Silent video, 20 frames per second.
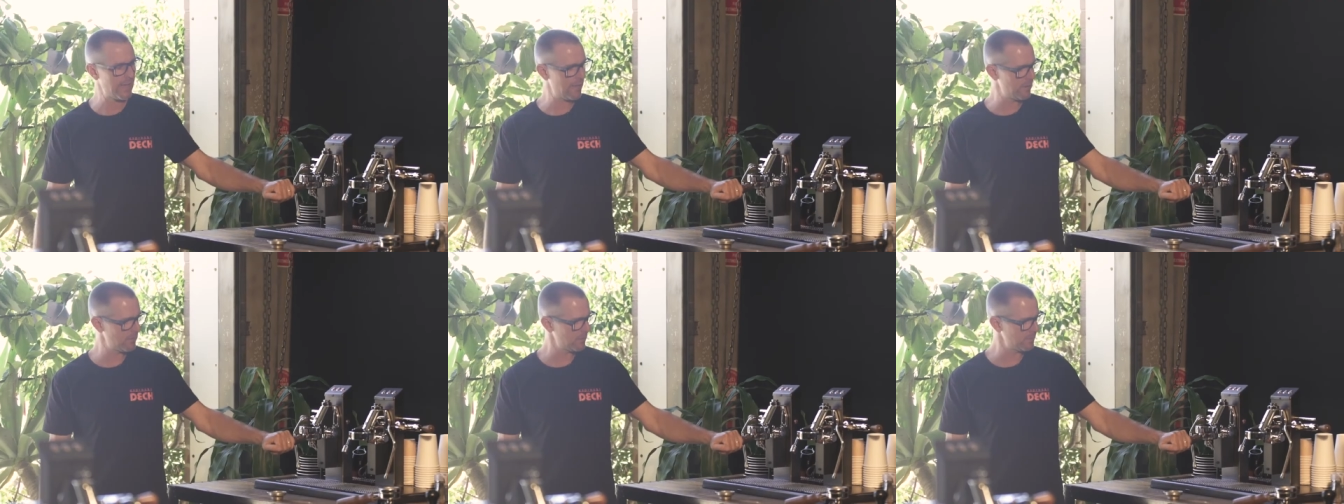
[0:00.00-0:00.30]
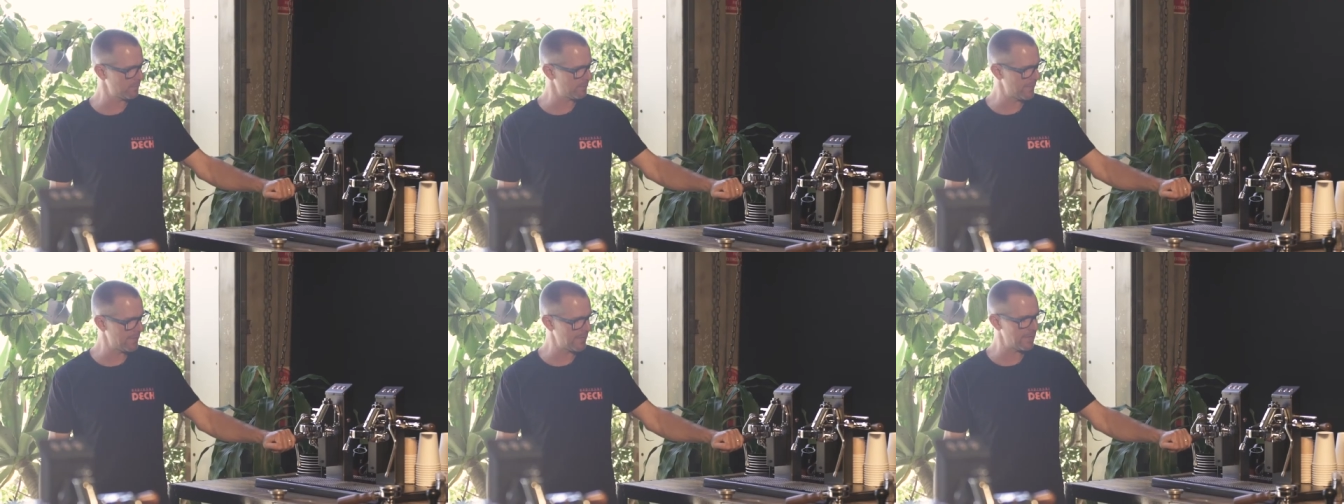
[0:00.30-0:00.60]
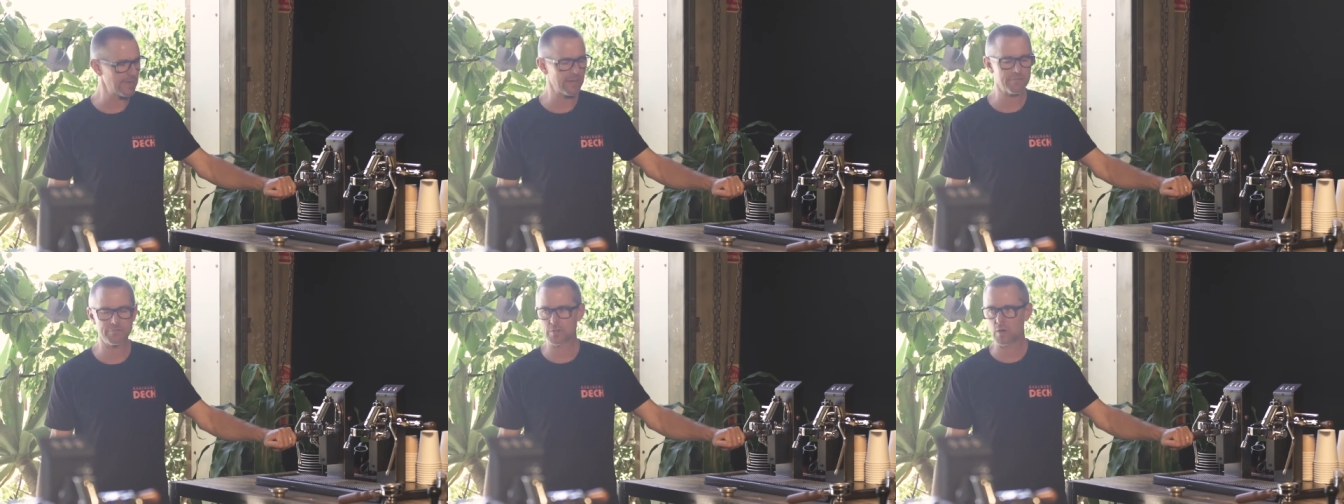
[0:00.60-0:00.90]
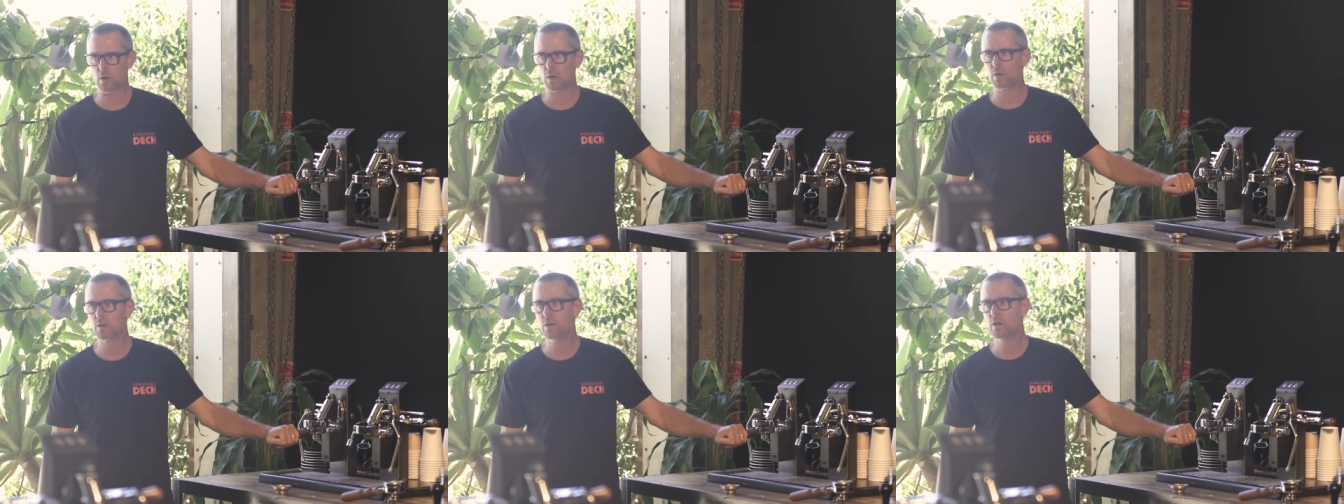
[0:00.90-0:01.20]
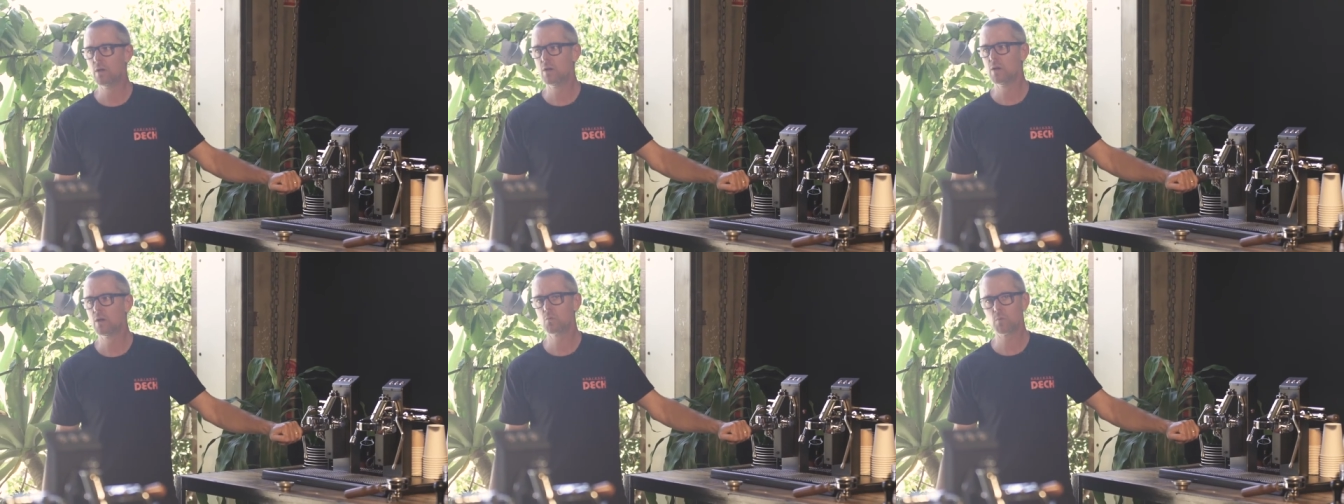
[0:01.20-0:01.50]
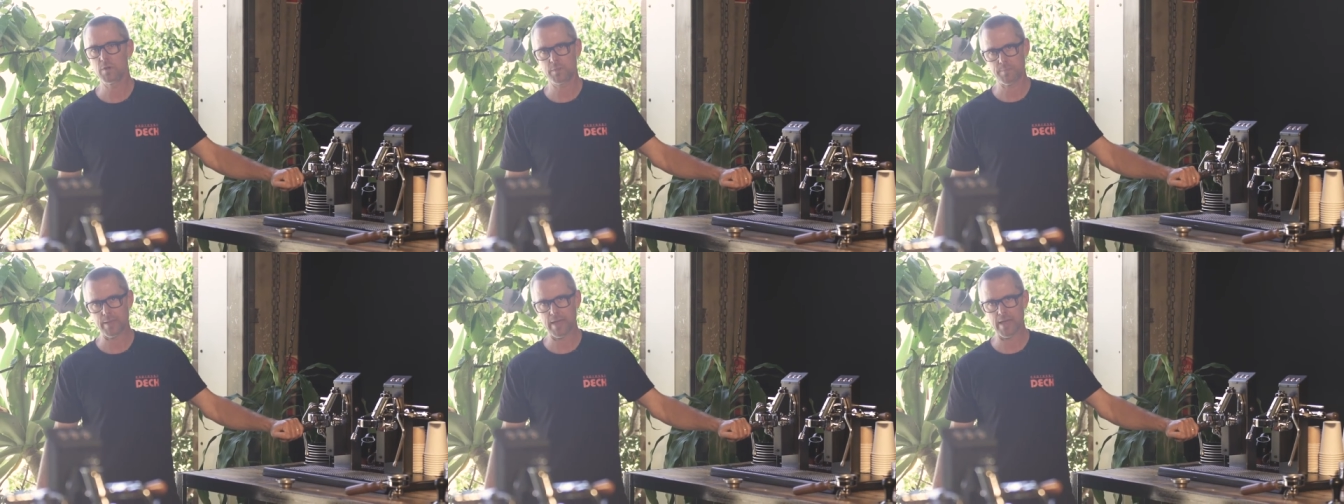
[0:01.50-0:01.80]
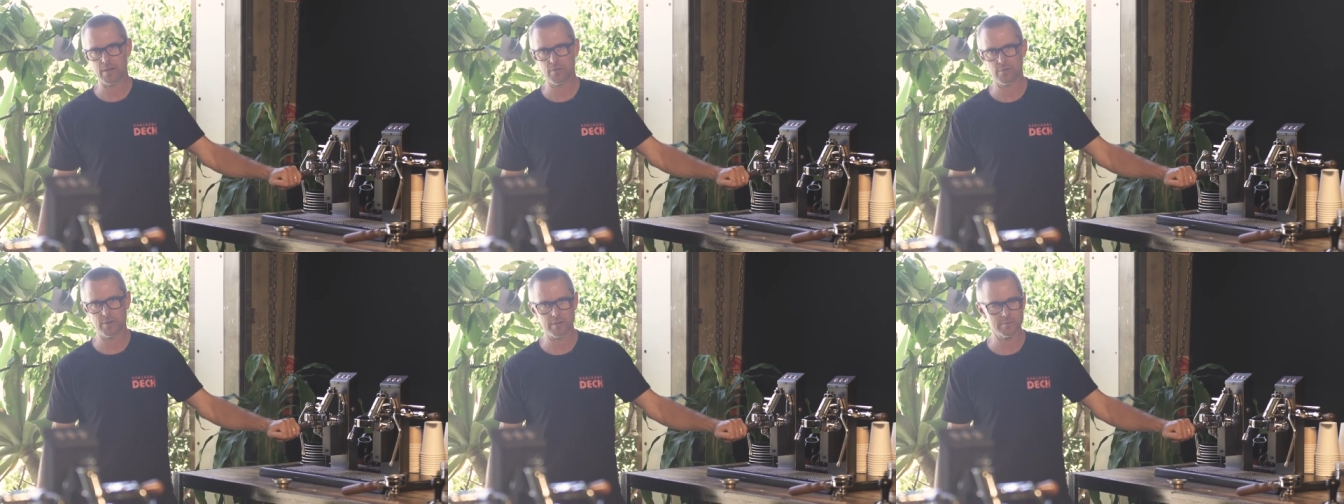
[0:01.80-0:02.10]
handle being left on with
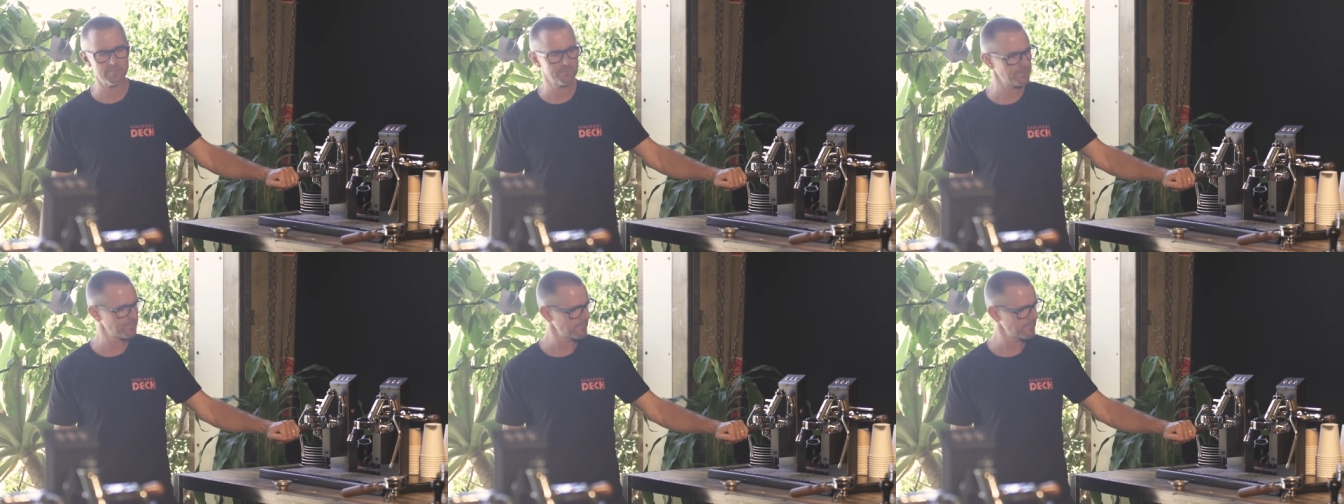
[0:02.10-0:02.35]
powder in it